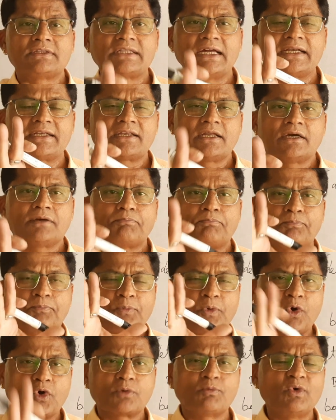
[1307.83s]

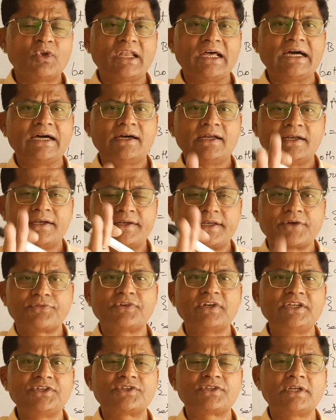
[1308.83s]
that formula,
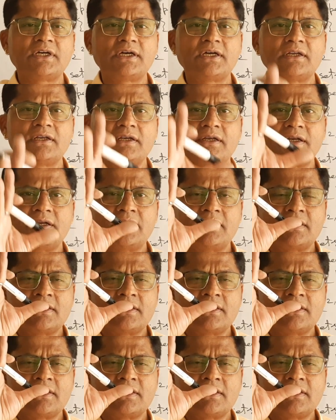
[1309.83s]
definition,